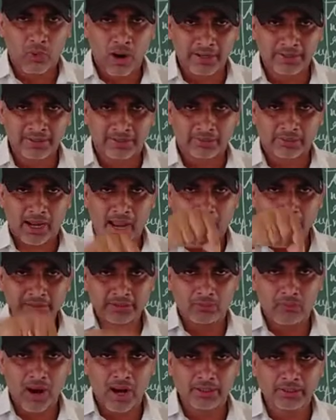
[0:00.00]
water,
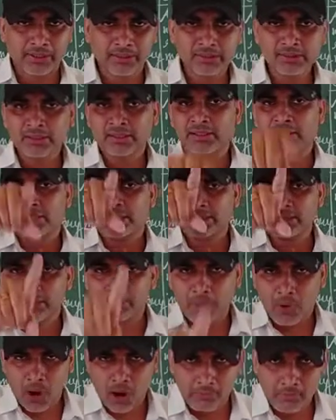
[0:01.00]
and the water in the
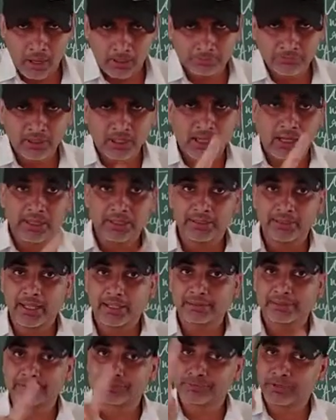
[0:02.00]
form of the
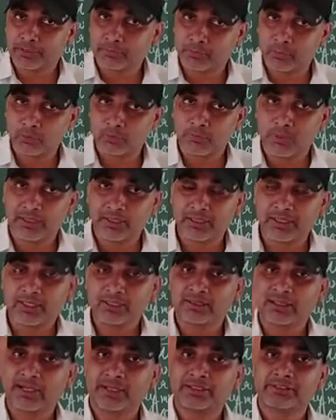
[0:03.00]
undigested food
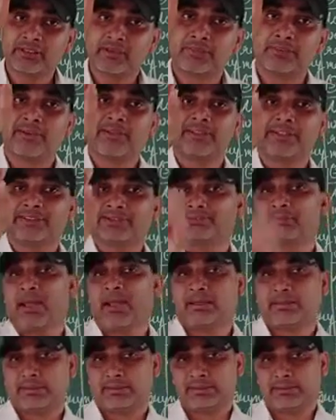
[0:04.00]
material, that is the fecal
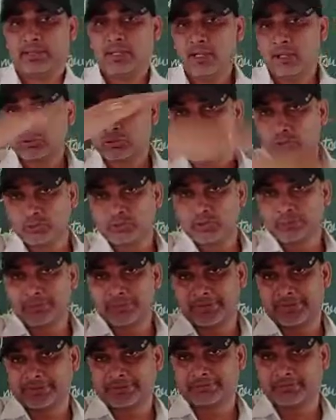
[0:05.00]
matter. Through the
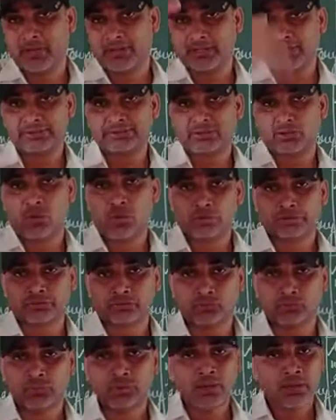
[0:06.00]
fecal matter is goes
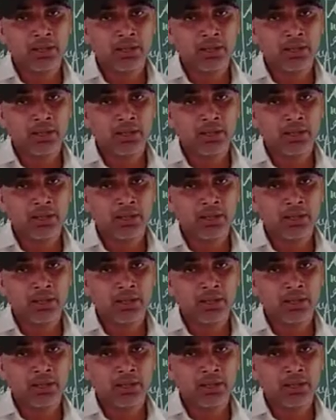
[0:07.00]
to